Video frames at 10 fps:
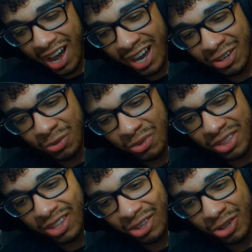I don't
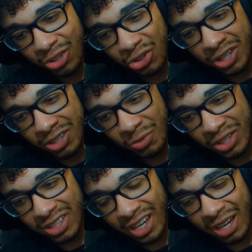think they're going to try to
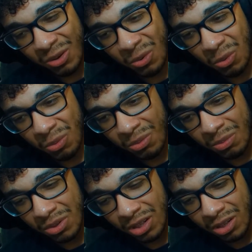retake
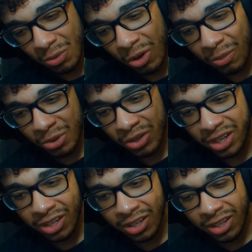uh, Wall
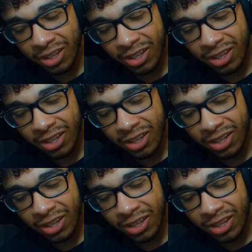Maria